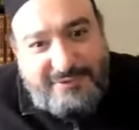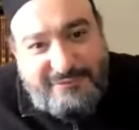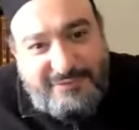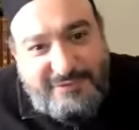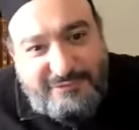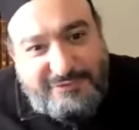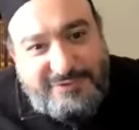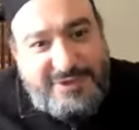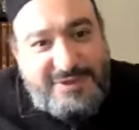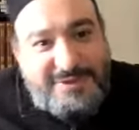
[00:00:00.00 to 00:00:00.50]
at
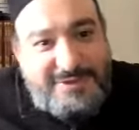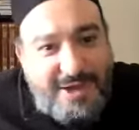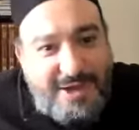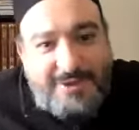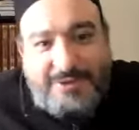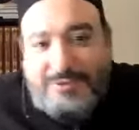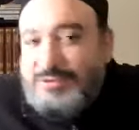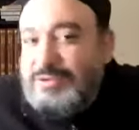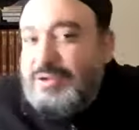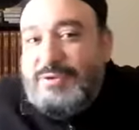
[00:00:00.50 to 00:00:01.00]

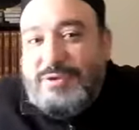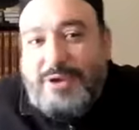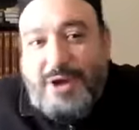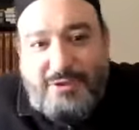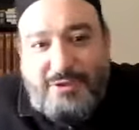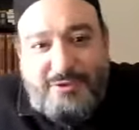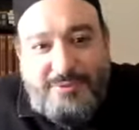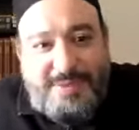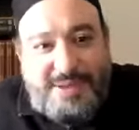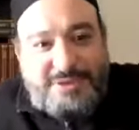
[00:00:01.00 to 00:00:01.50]
$15 and the
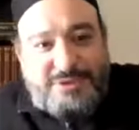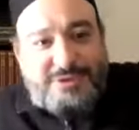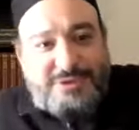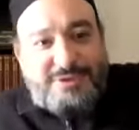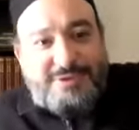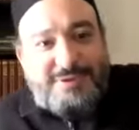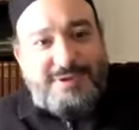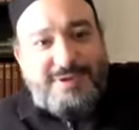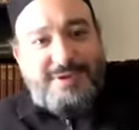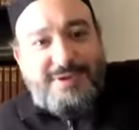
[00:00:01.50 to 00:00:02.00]
other
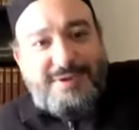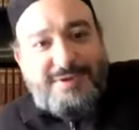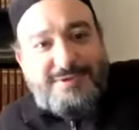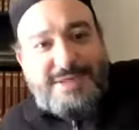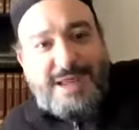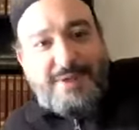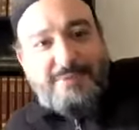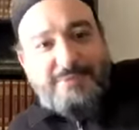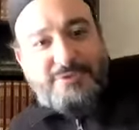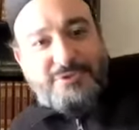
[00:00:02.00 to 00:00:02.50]
masjid
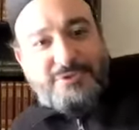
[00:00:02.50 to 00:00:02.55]
down the